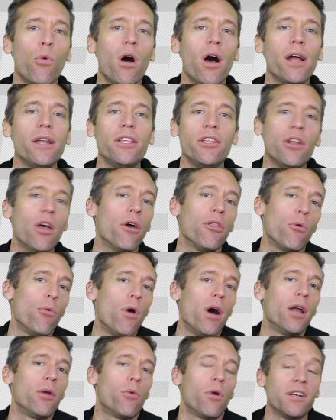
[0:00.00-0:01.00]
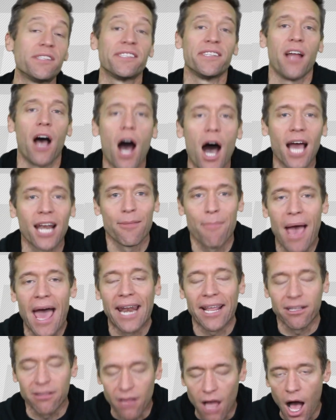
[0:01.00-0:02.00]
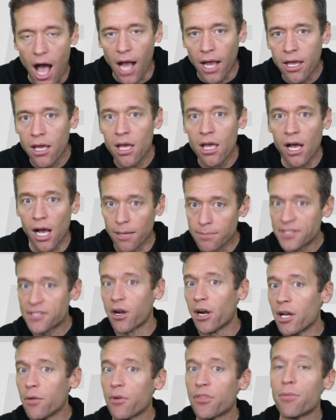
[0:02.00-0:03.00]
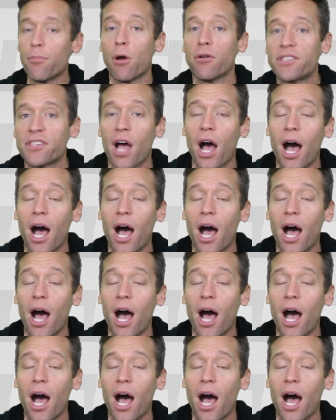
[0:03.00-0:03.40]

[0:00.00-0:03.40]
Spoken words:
1, you know the one where it's an automatic lock, I'm starting with the most